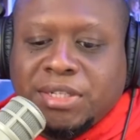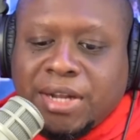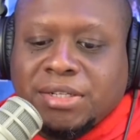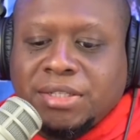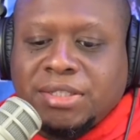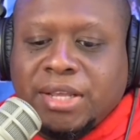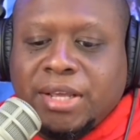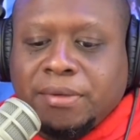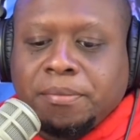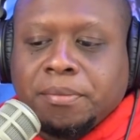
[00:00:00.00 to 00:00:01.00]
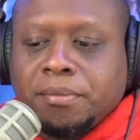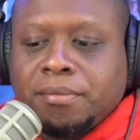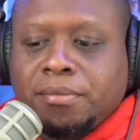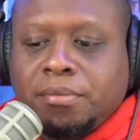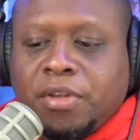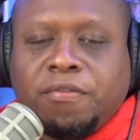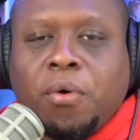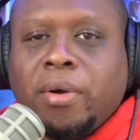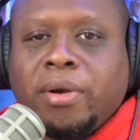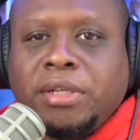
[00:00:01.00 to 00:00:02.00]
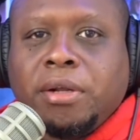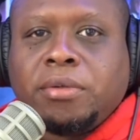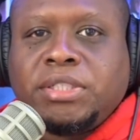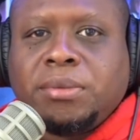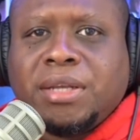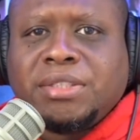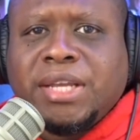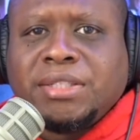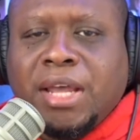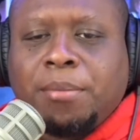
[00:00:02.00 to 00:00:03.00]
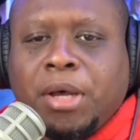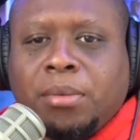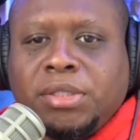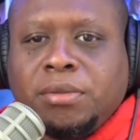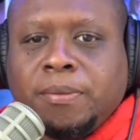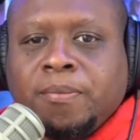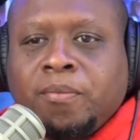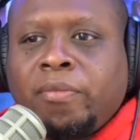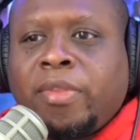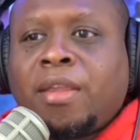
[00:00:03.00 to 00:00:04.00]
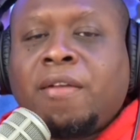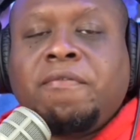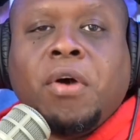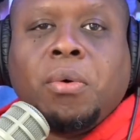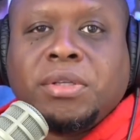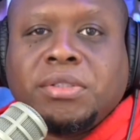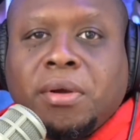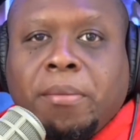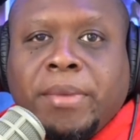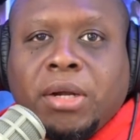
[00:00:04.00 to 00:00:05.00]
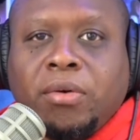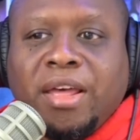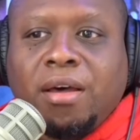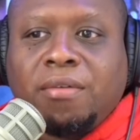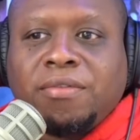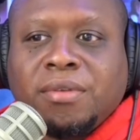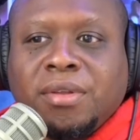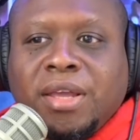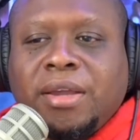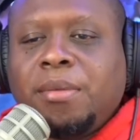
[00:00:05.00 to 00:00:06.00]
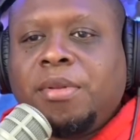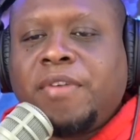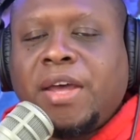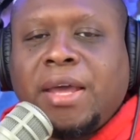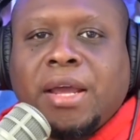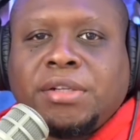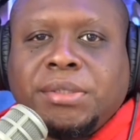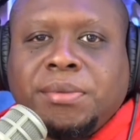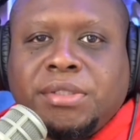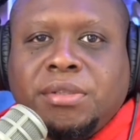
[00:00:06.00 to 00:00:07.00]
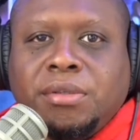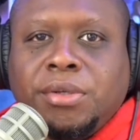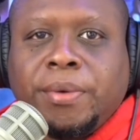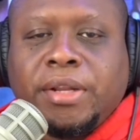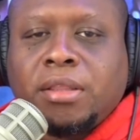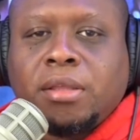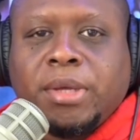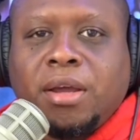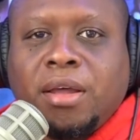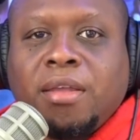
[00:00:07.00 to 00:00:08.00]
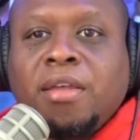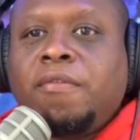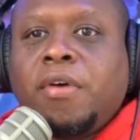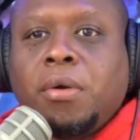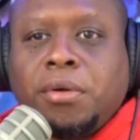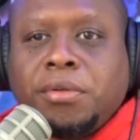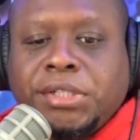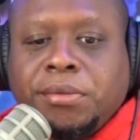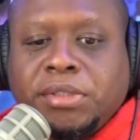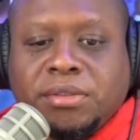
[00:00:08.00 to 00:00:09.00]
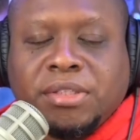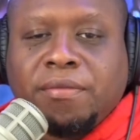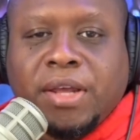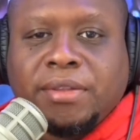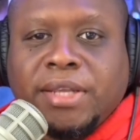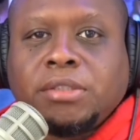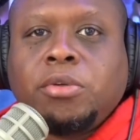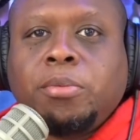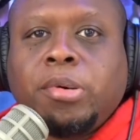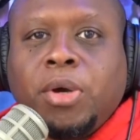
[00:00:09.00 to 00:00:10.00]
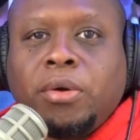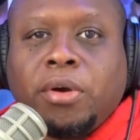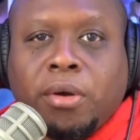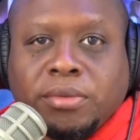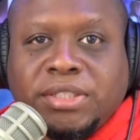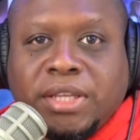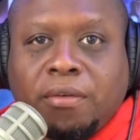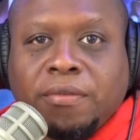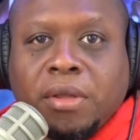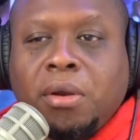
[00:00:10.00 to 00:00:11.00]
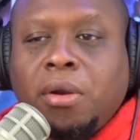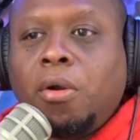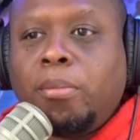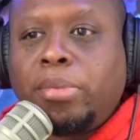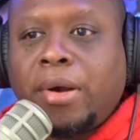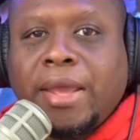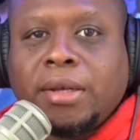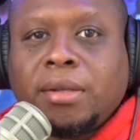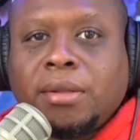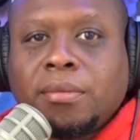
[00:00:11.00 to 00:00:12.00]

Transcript: she actually said before, you know, she was going to take time off to focus on her mental health and come to find out she was doing nothing but uh, photo shoots and stuff like that to promote her own self, her own brand.